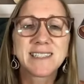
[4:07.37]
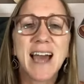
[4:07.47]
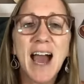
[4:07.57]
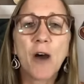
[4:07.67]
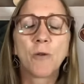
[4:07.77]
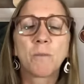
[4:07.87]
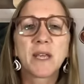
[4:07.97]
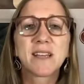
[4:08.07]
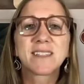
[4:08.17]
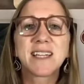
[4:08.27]
down
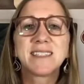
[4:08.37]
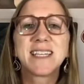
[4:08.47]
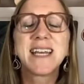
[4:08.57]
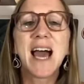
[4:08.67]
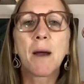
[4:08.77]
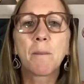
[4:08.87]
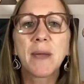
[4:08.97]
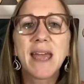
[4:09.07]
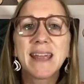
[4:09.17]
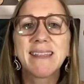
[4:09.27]
because I did not
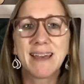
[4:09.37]
pay